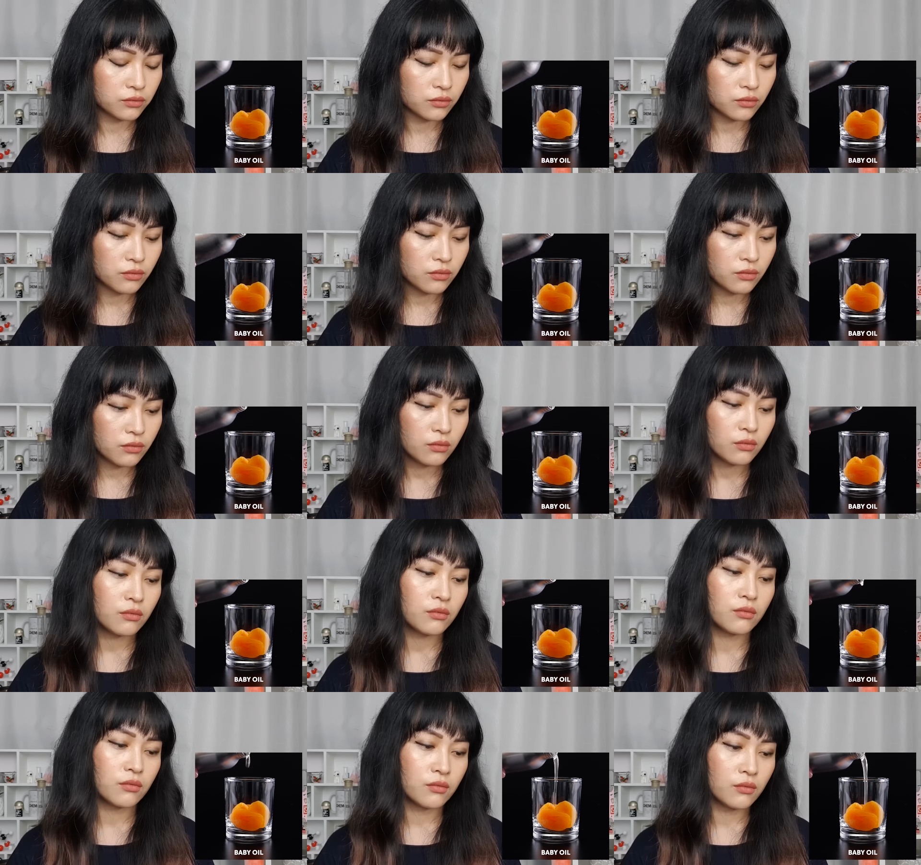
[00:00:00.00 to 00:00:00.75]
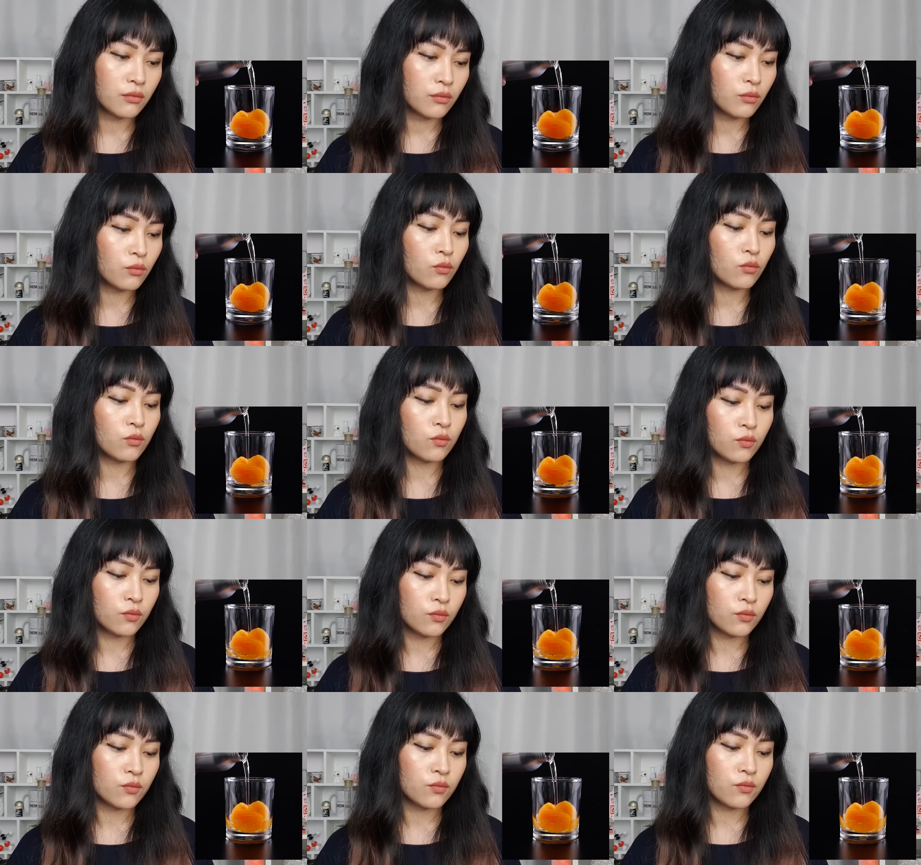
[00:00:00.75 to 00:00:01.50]

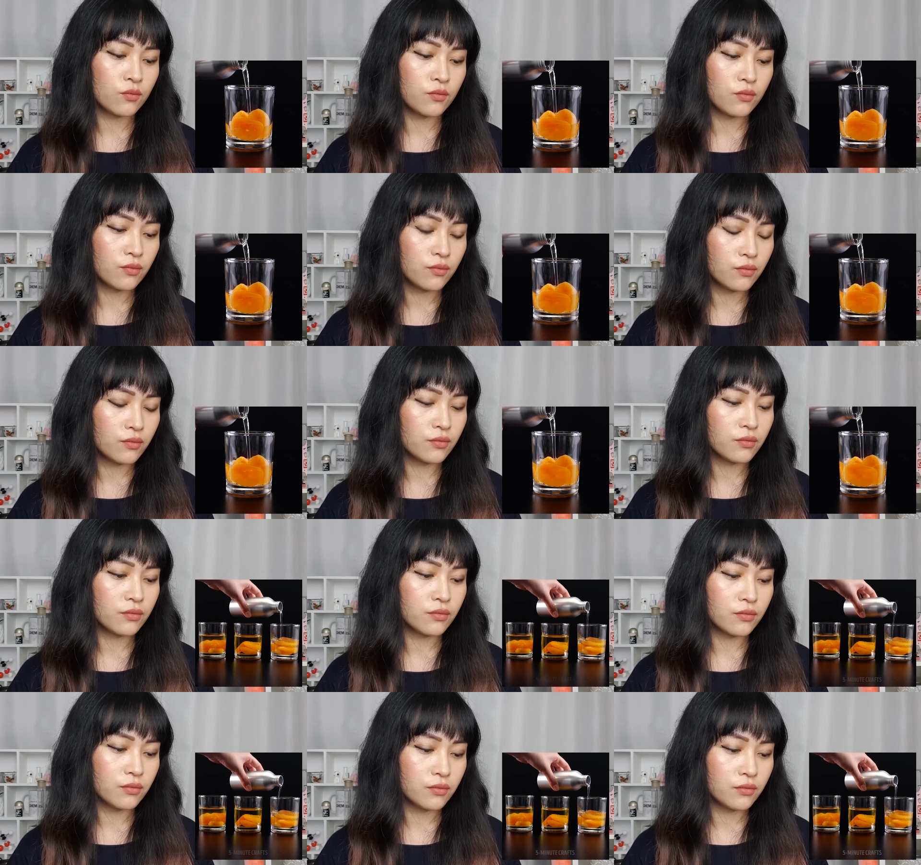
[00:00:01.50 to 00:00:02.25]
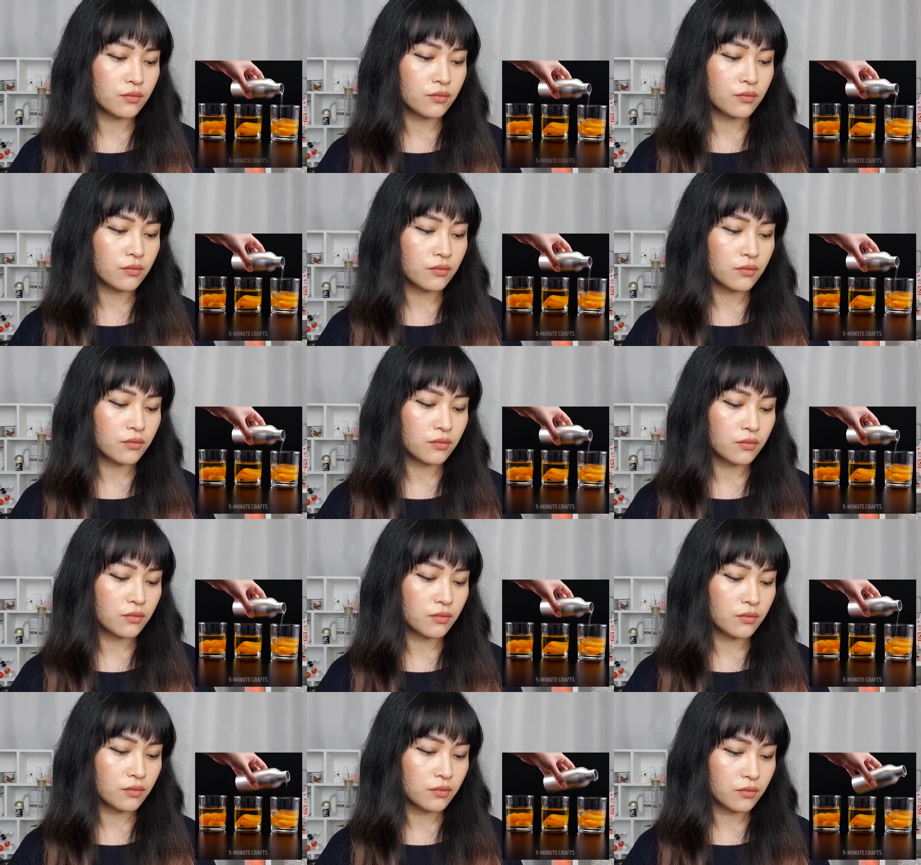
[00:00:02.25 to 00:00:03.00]

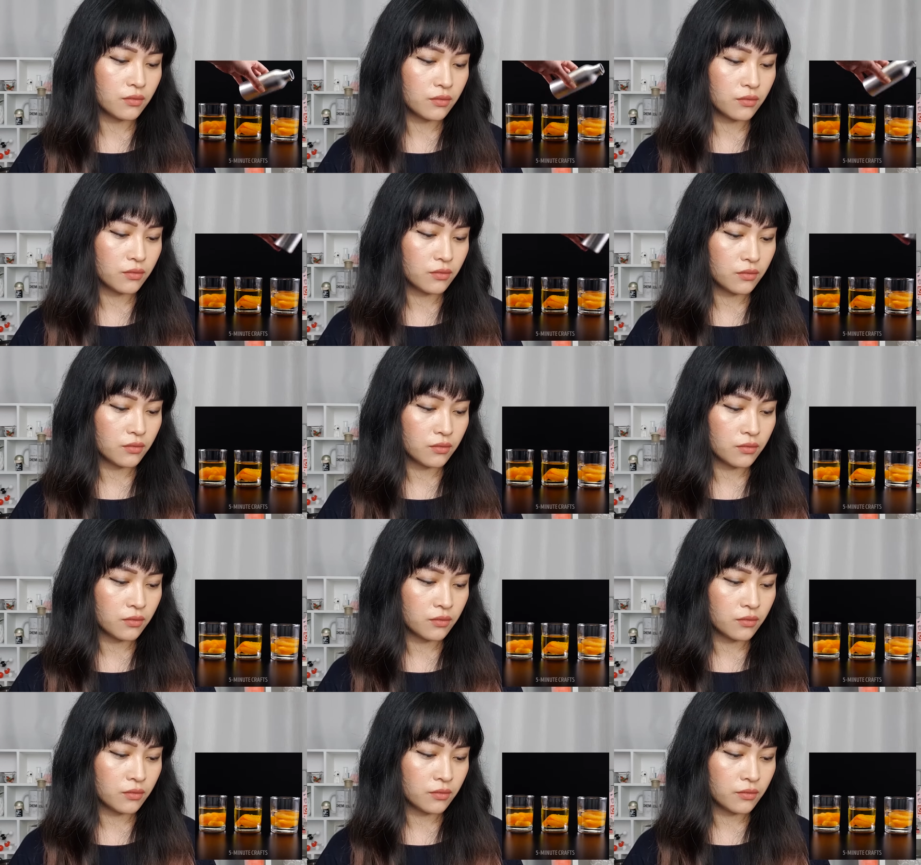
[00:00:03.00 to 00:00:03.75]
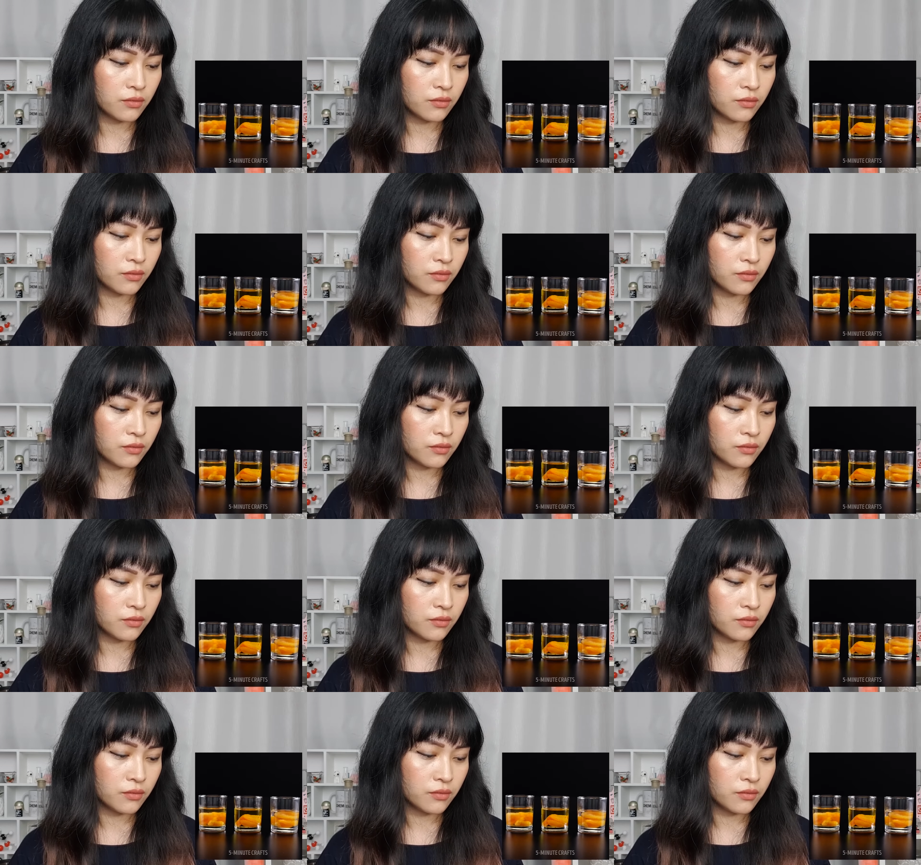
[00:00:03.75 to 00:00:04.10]
(silence)